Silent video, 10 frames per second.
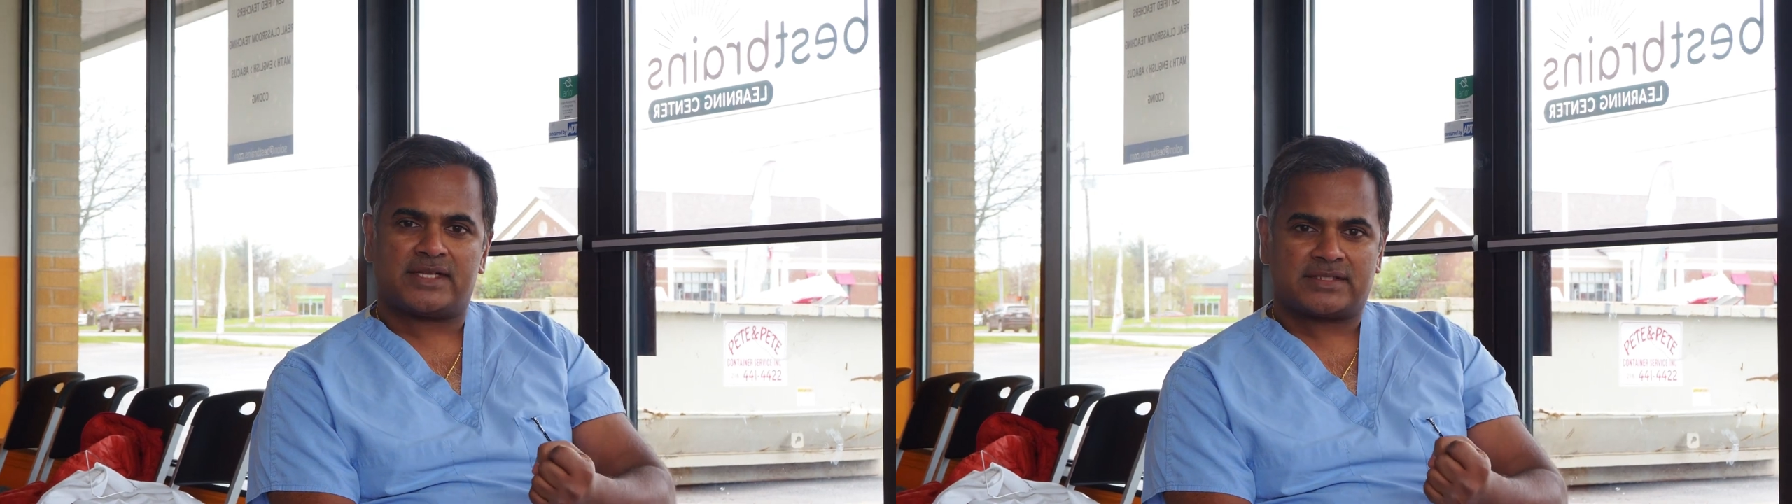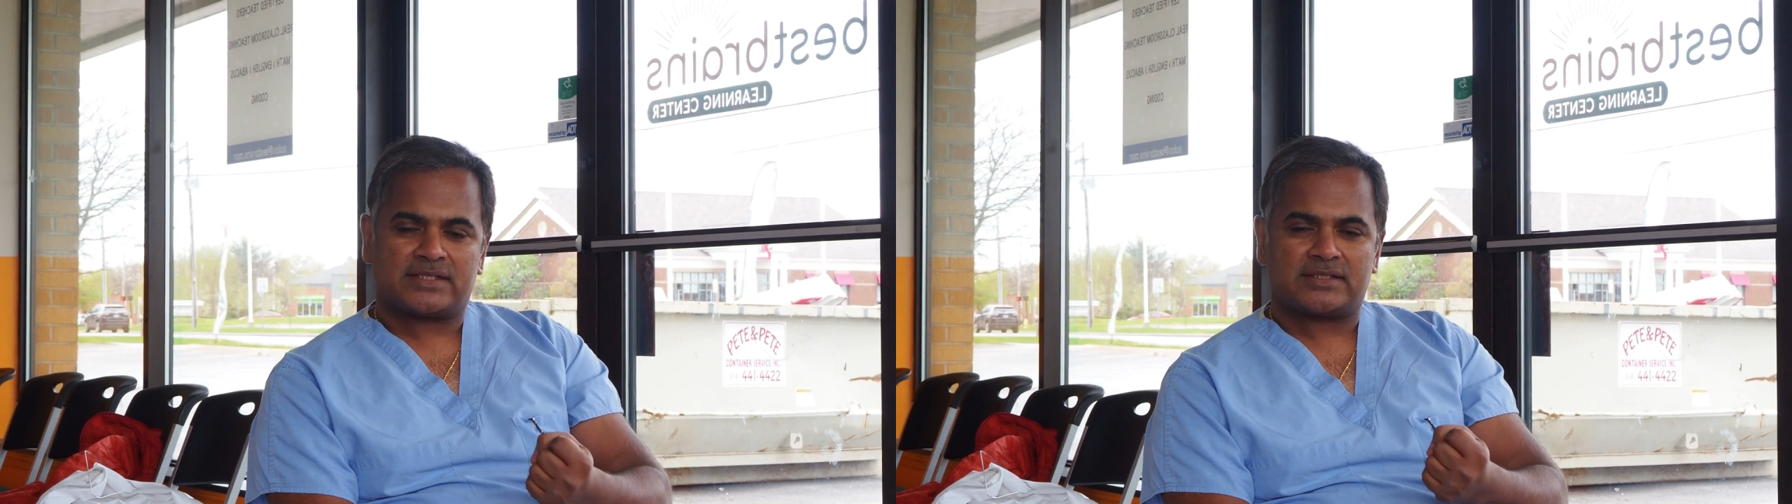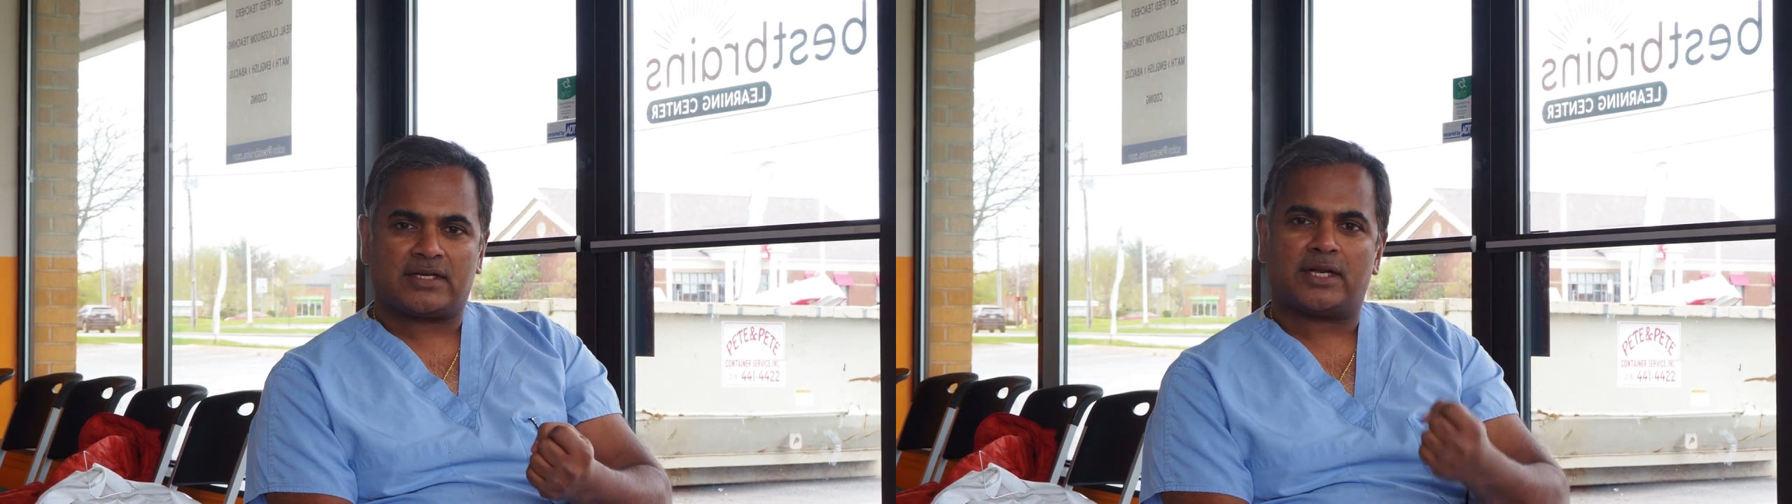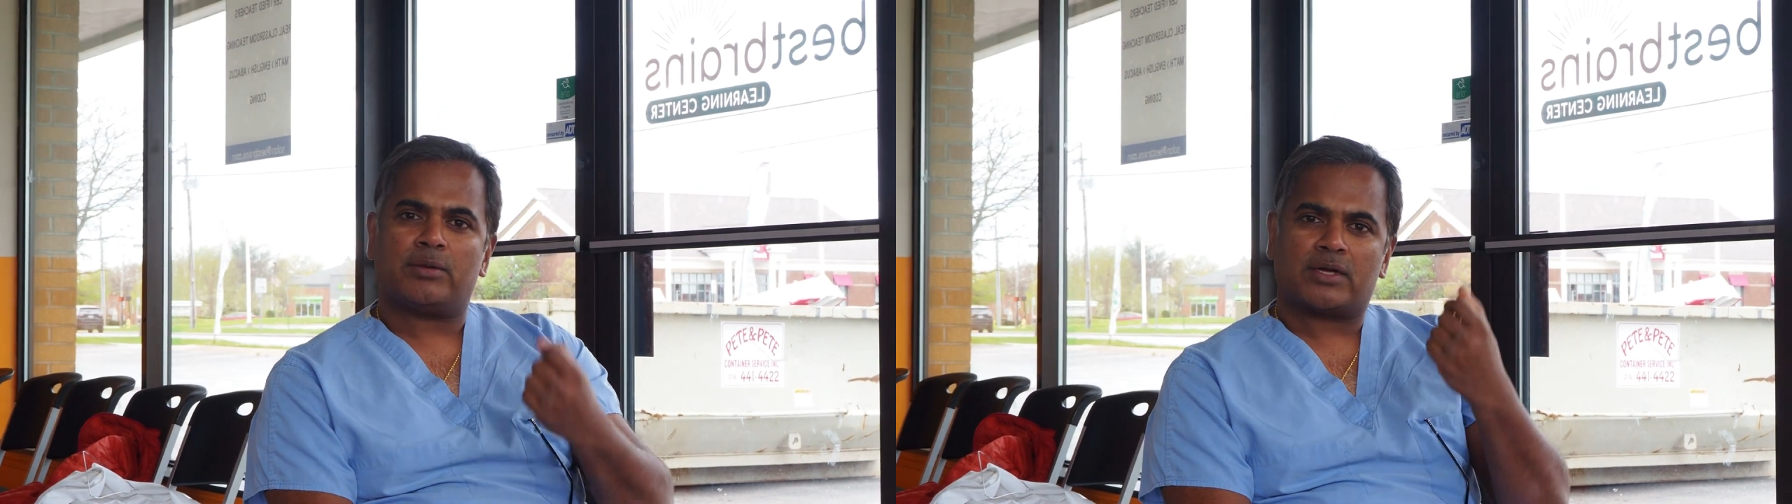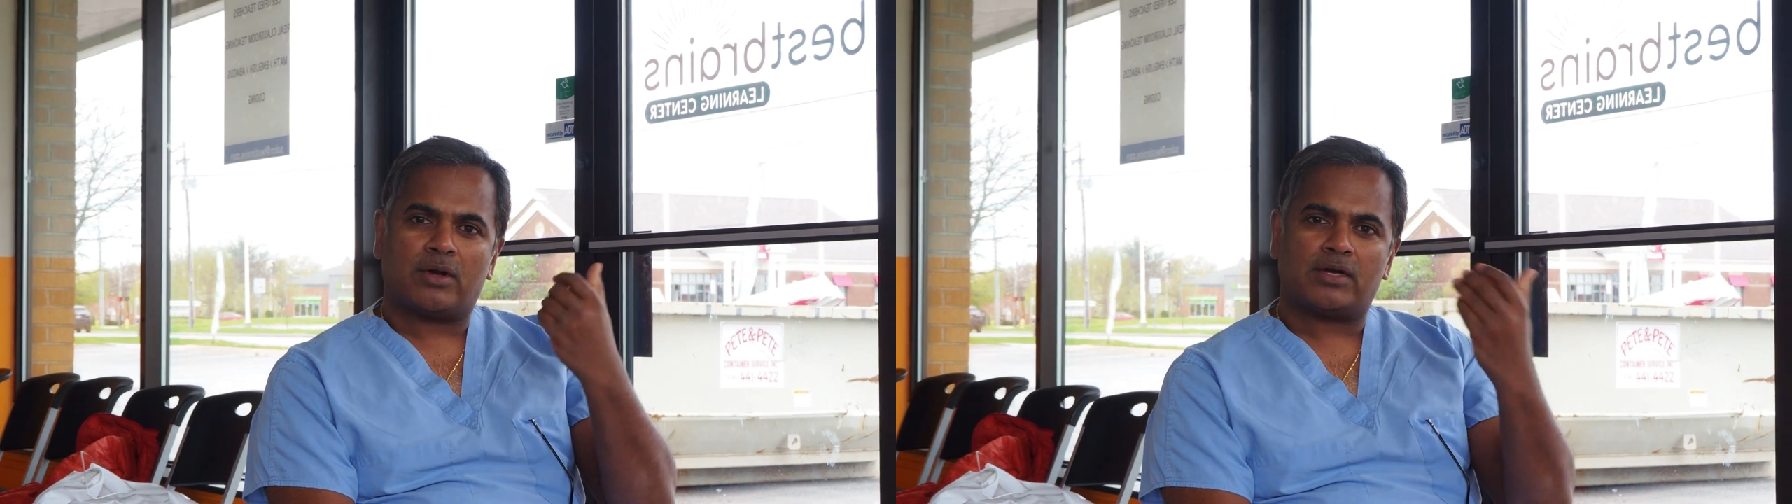agent
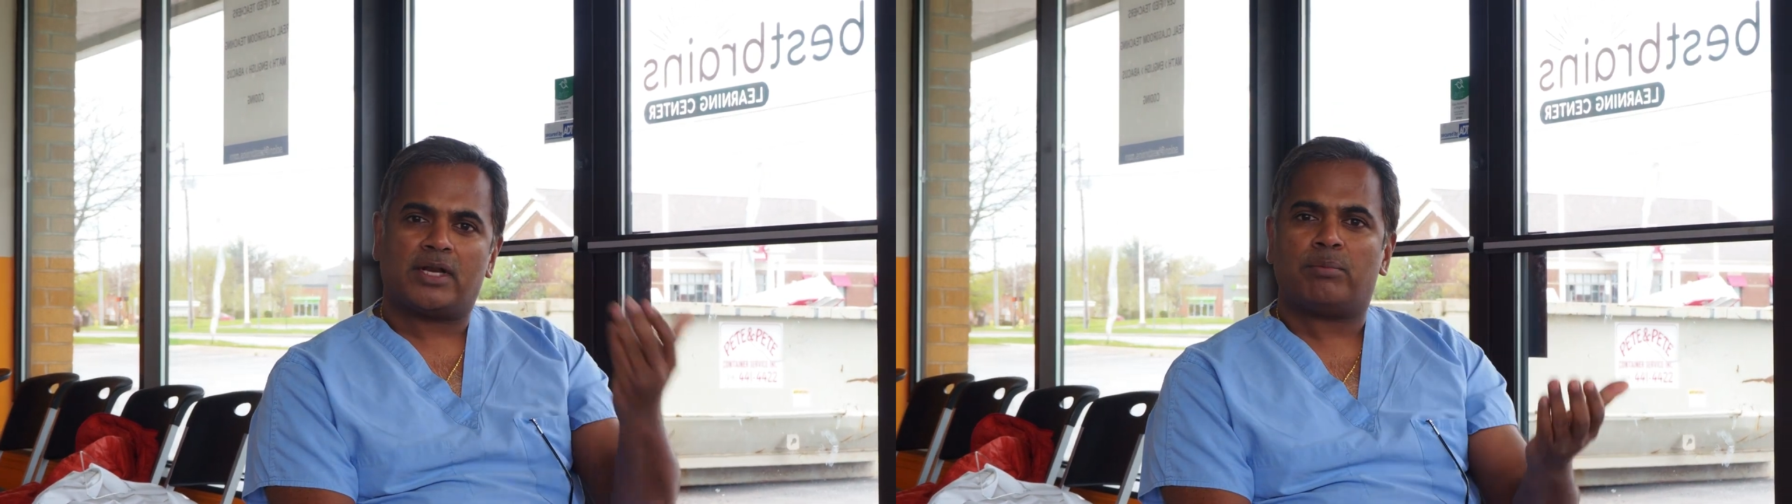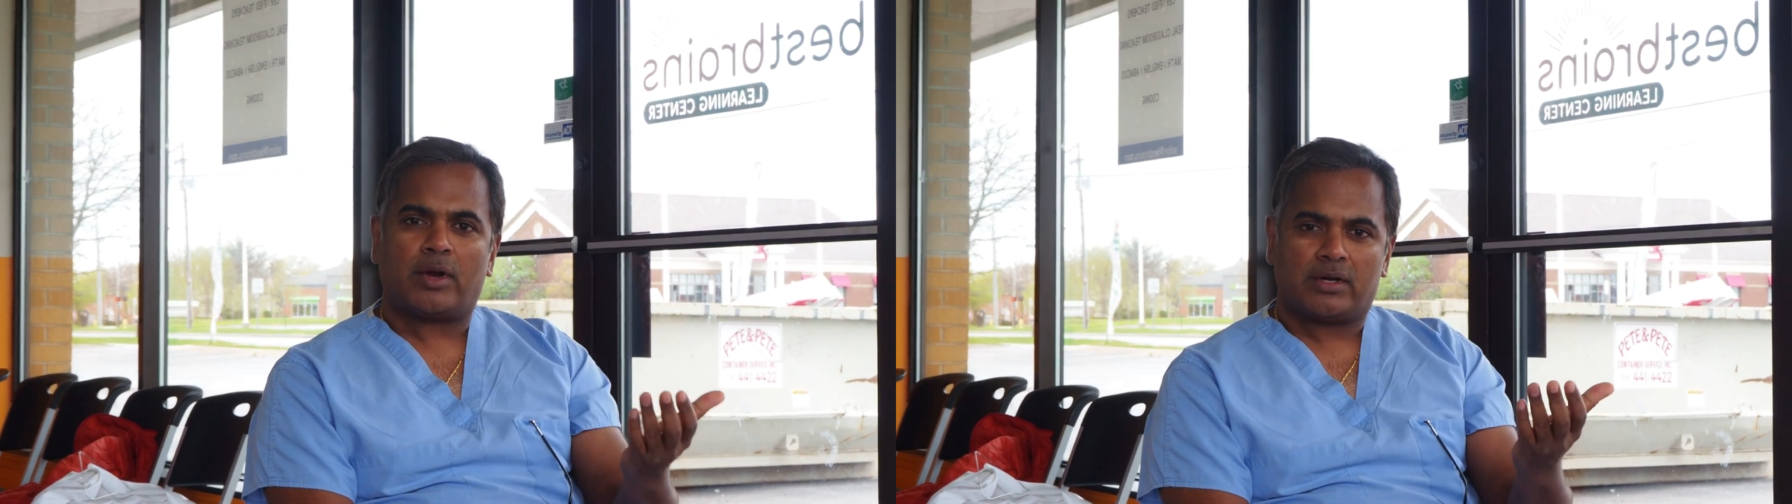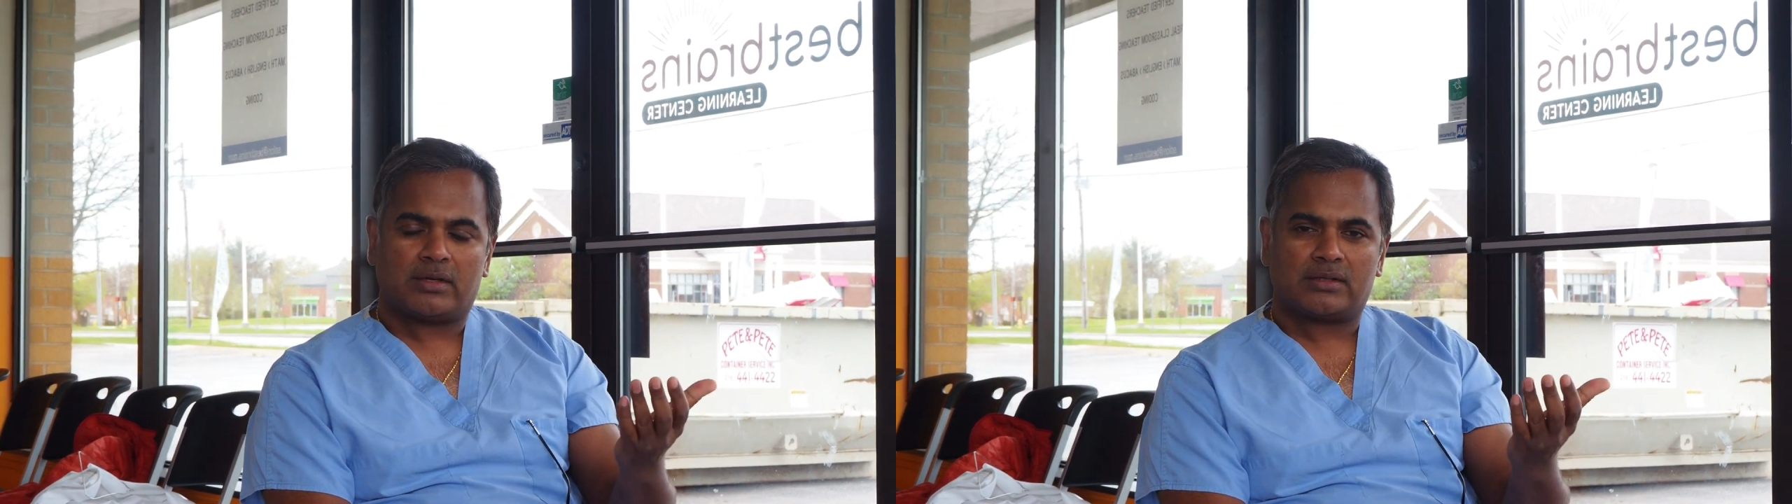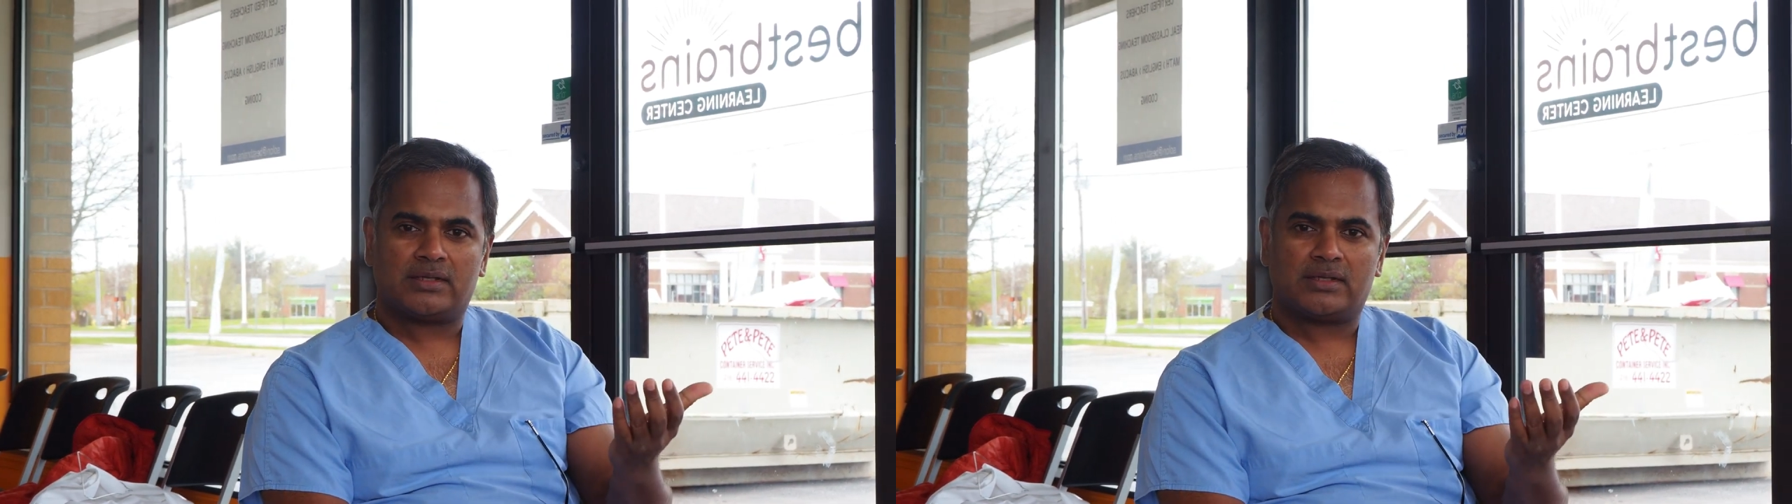called lipoidal.